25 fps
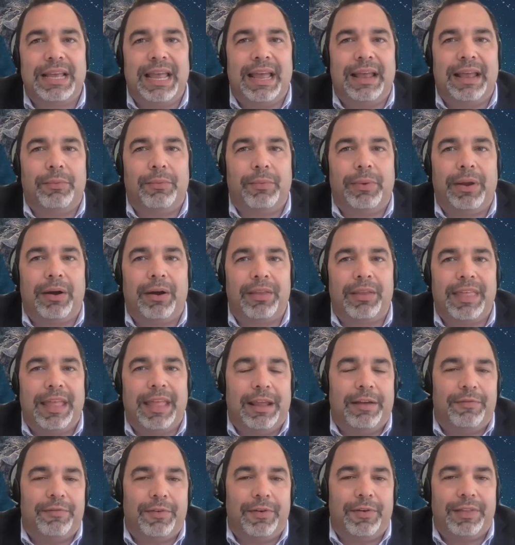and we are
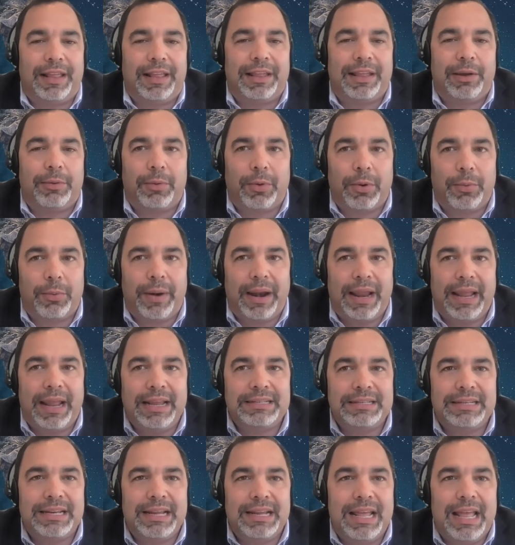thankful that they were
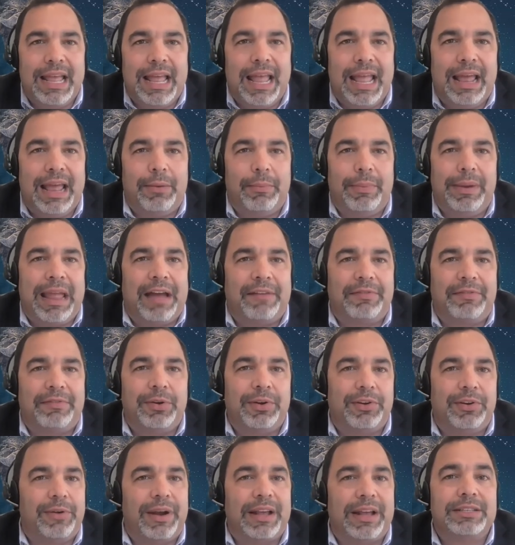raised, and we have to
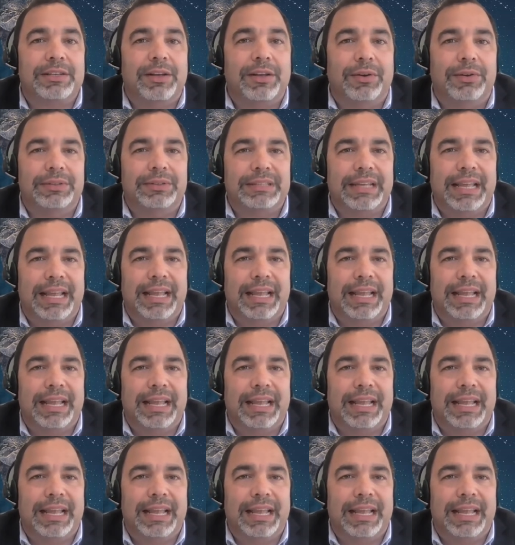address those.